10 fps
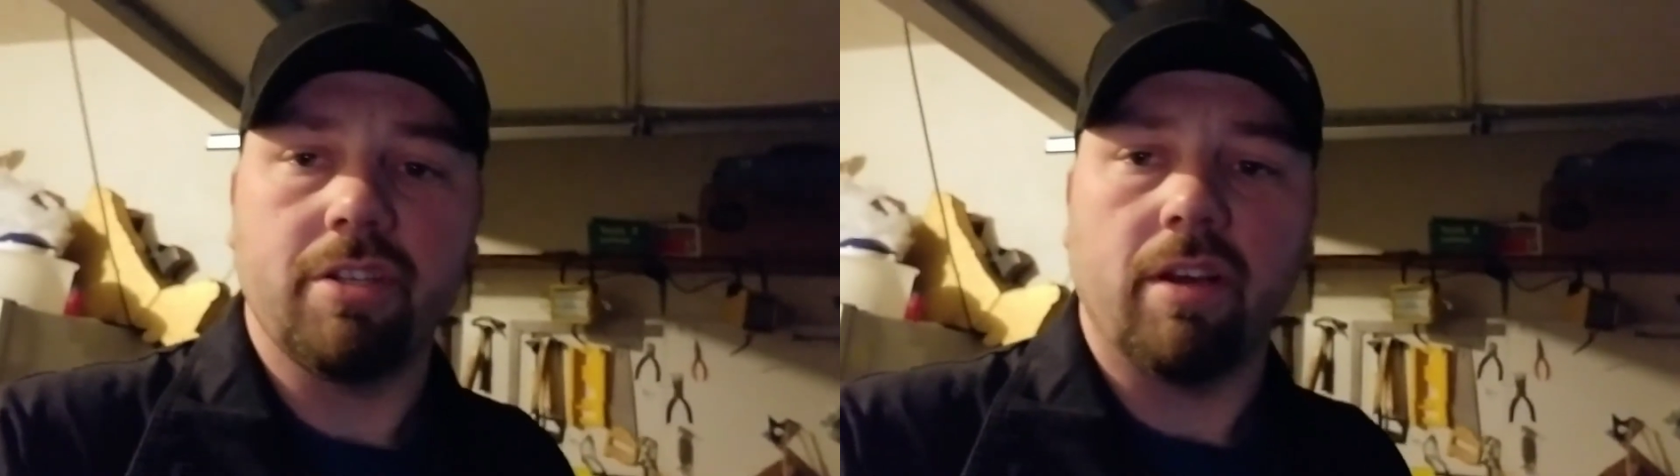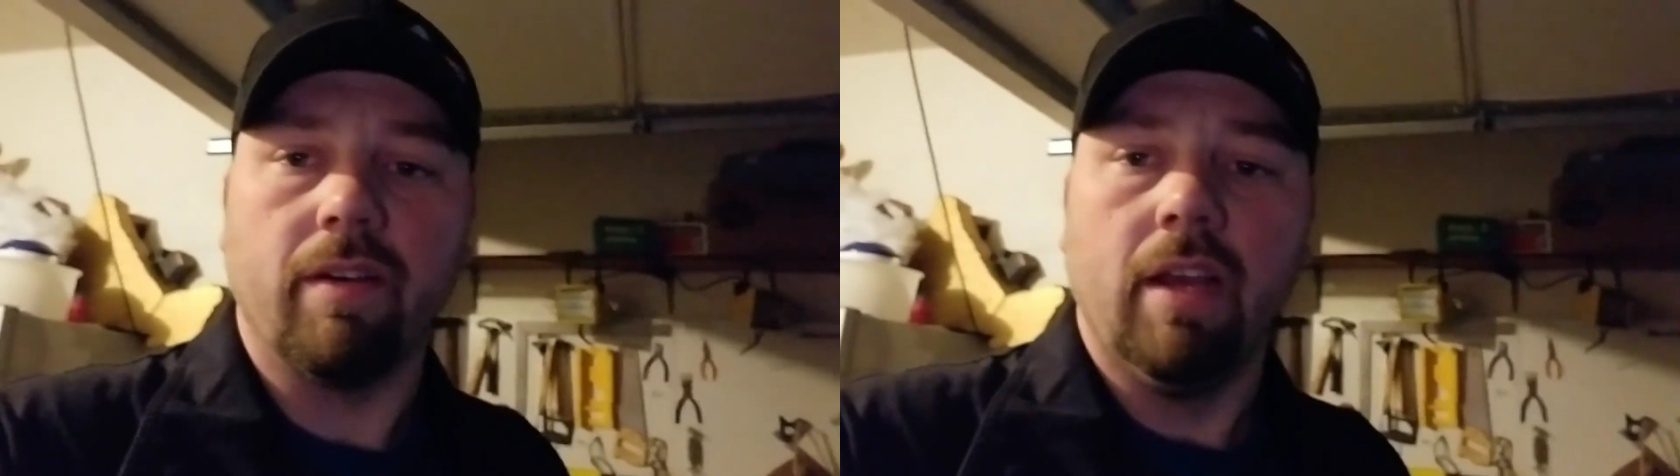
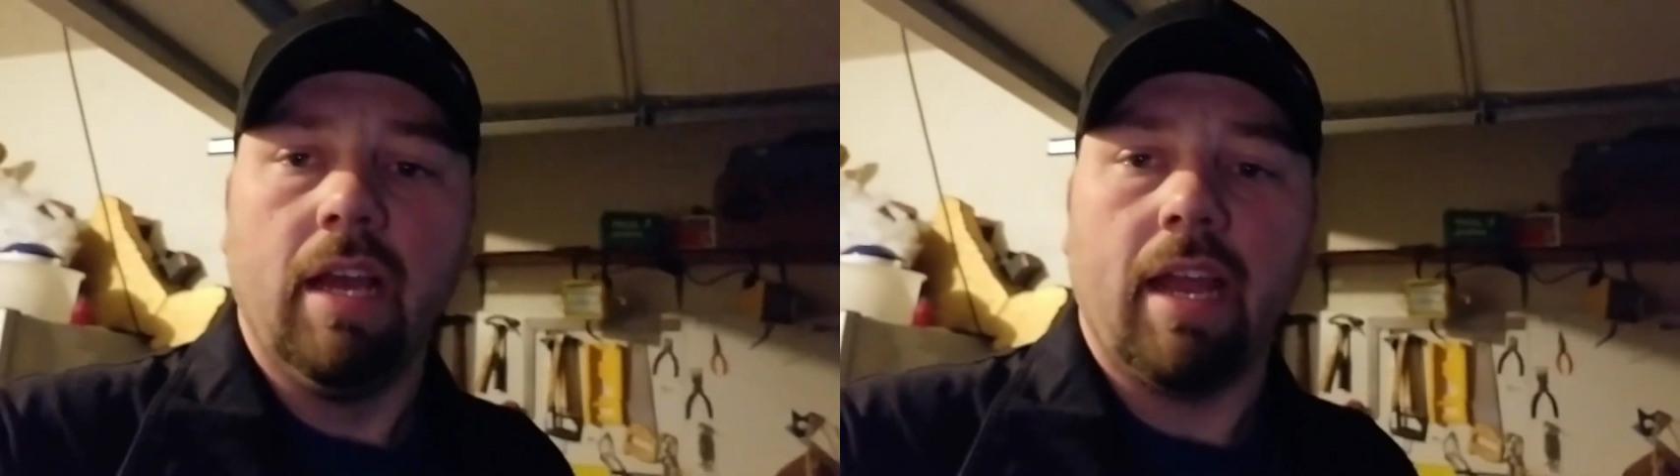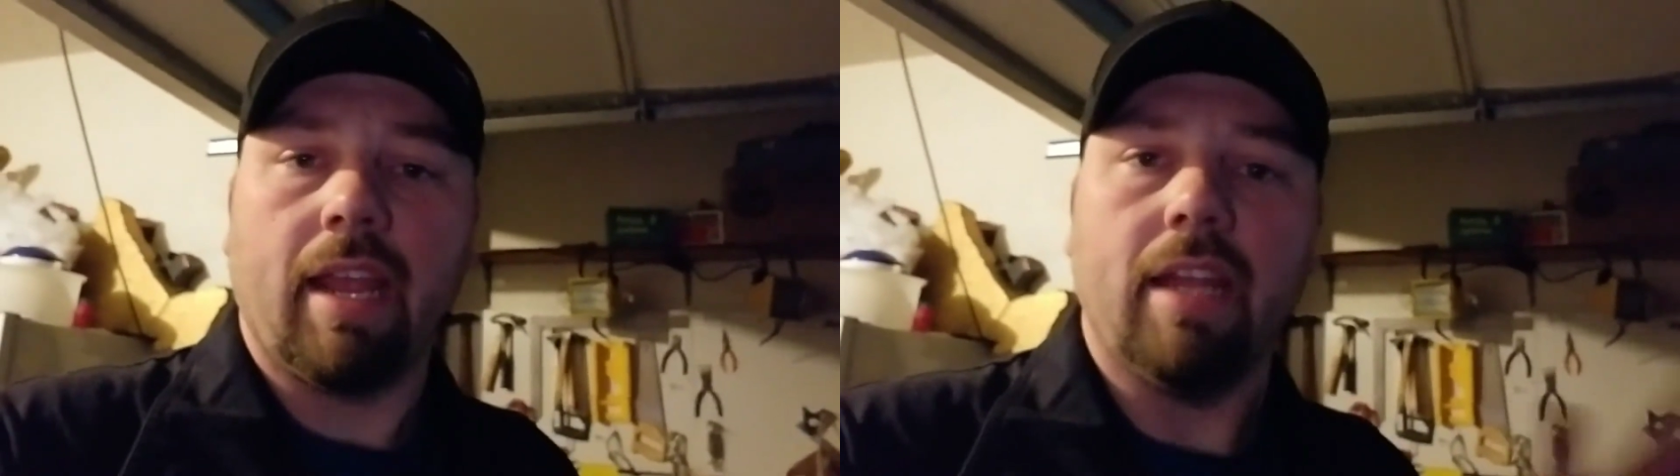So
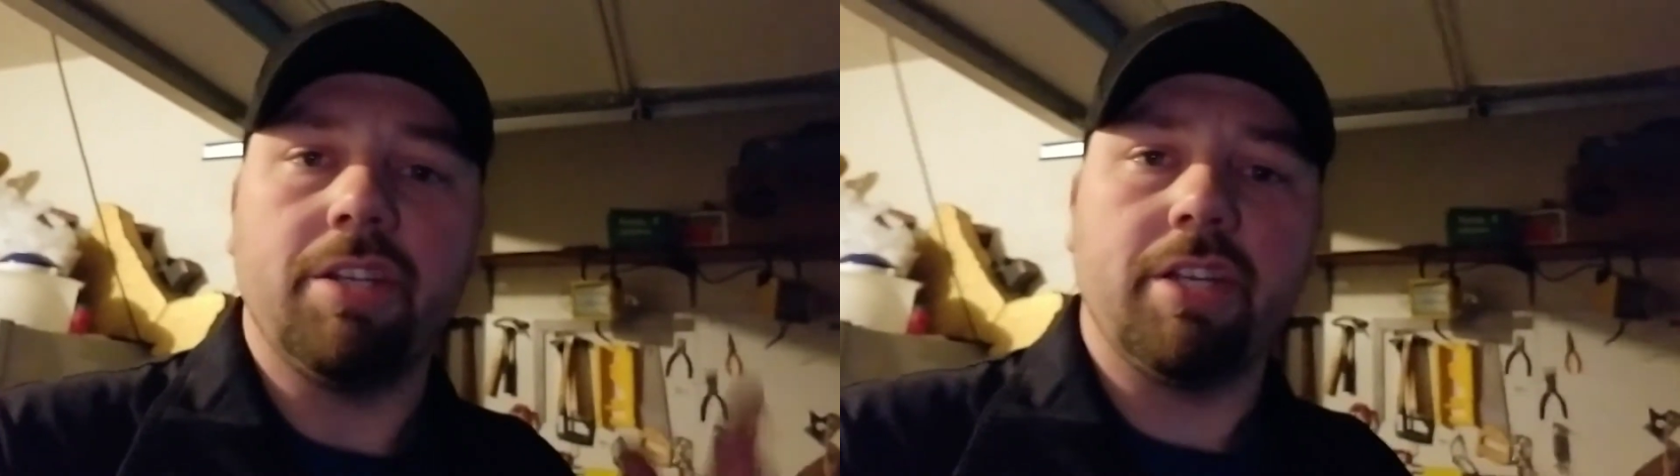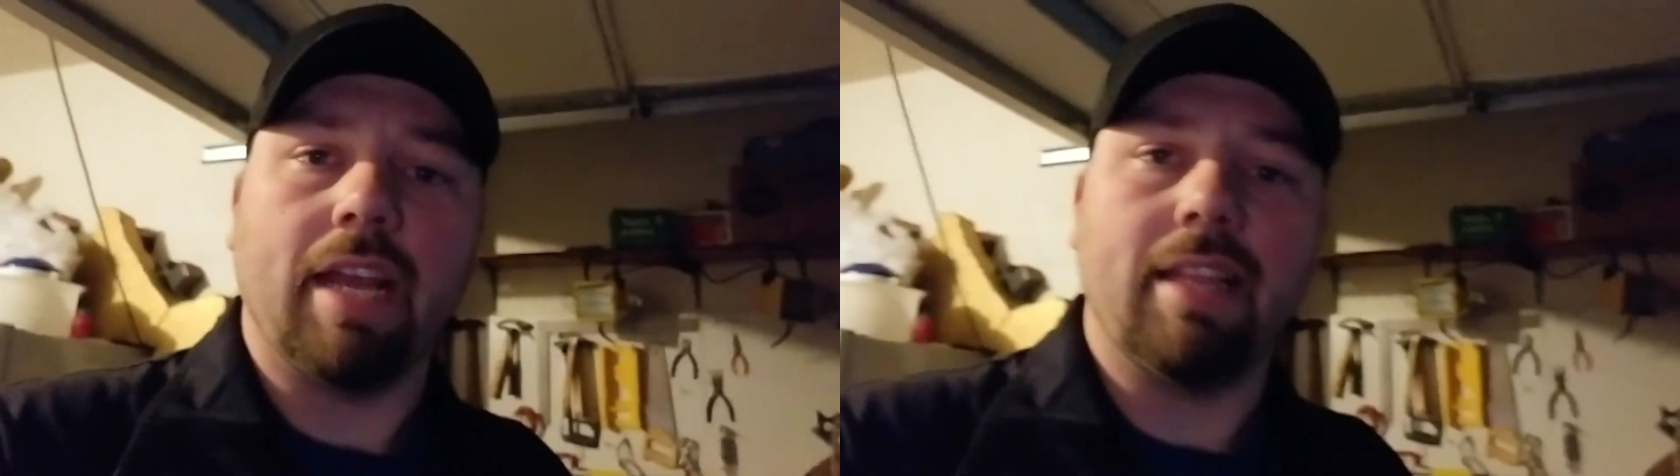again,
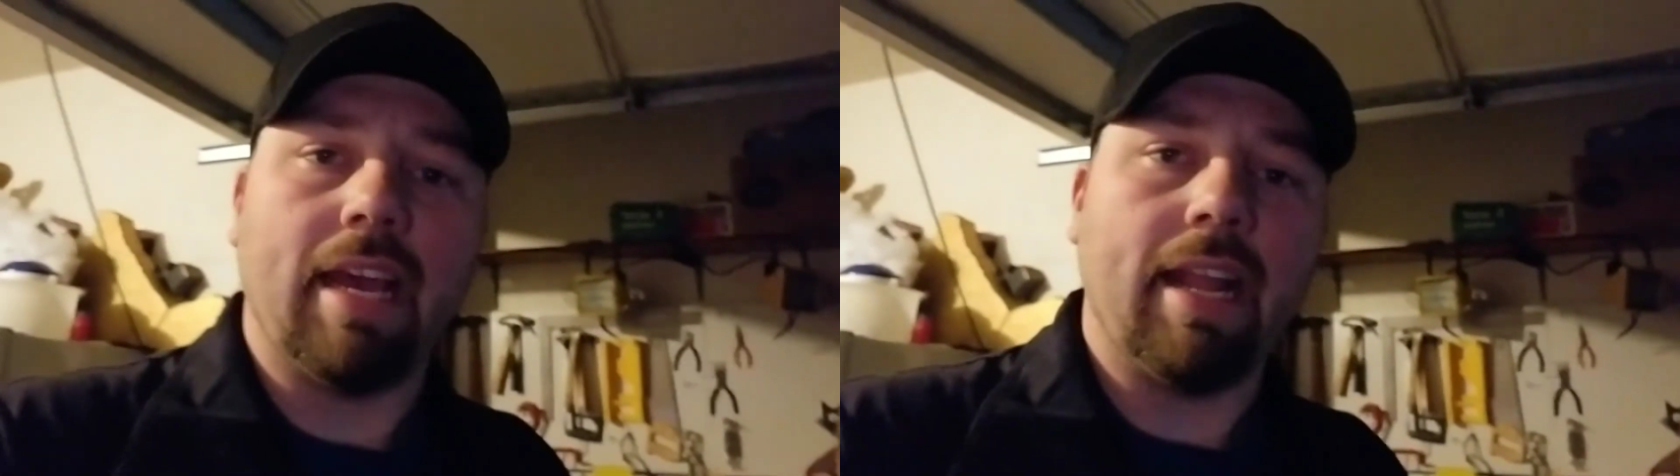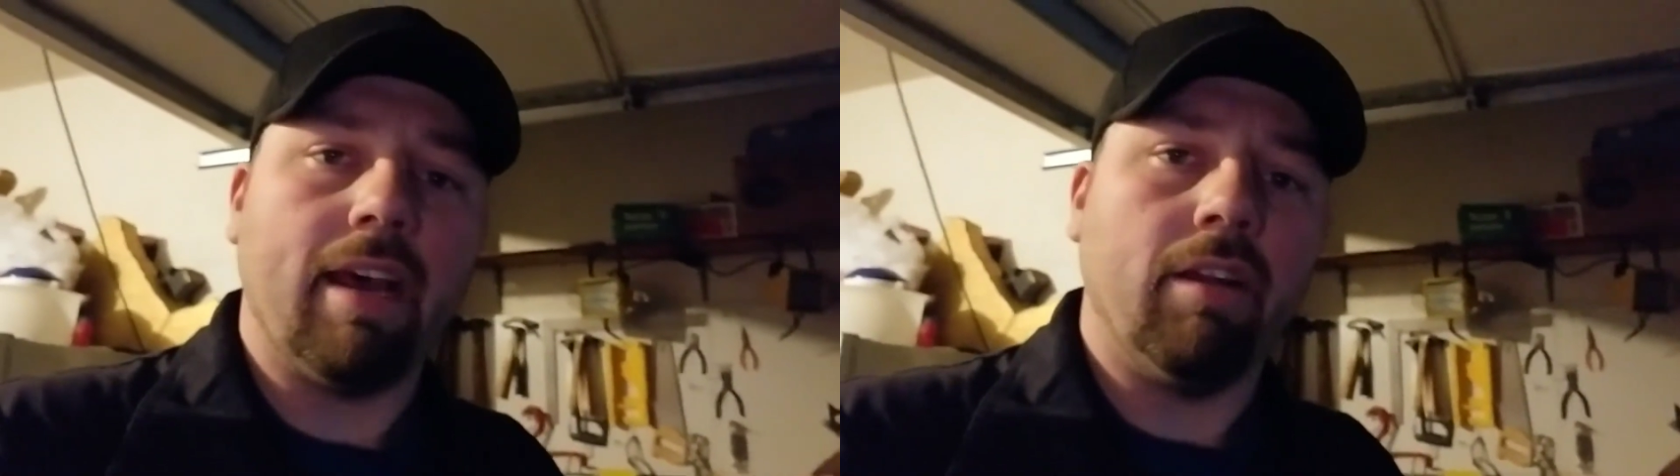check
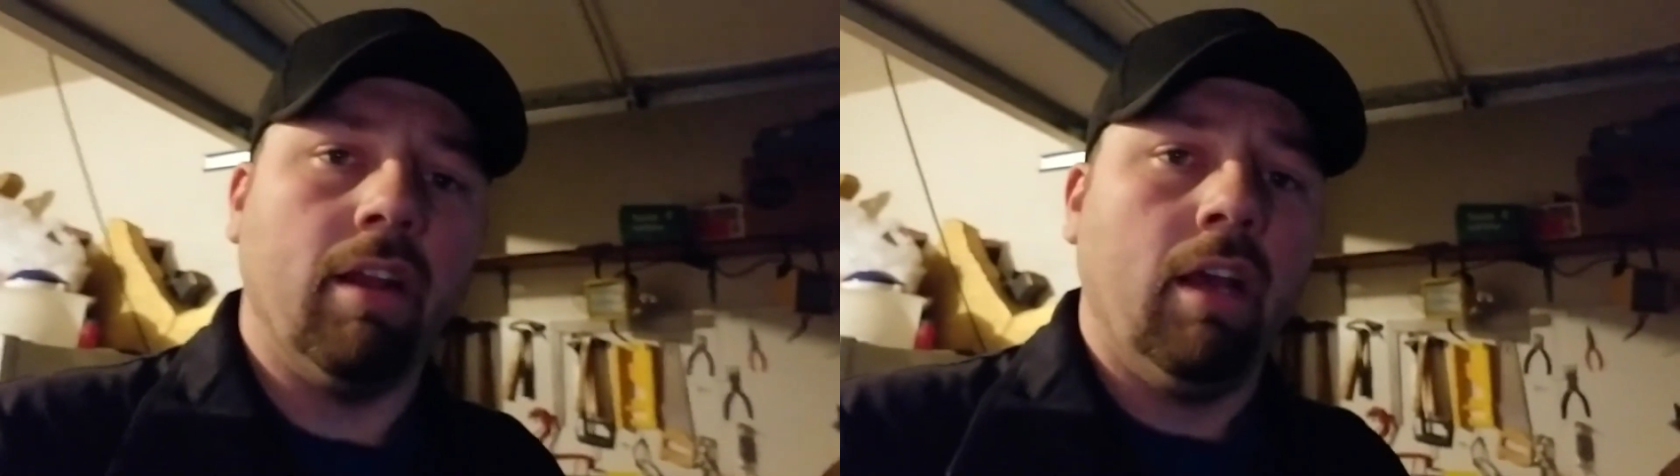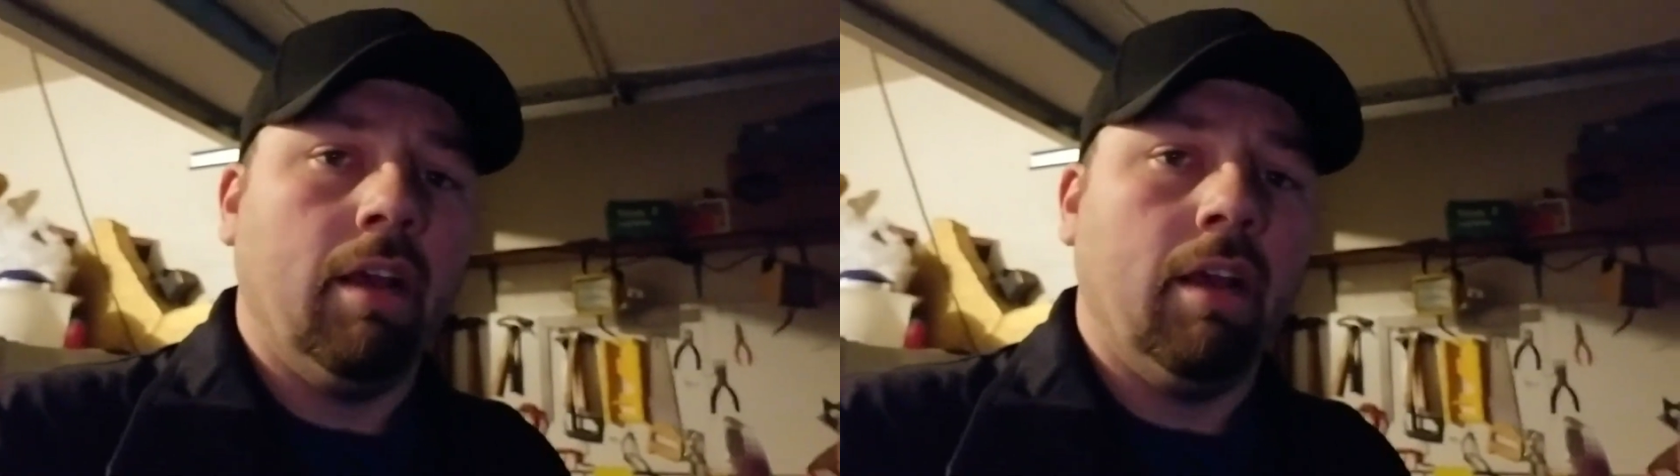that out.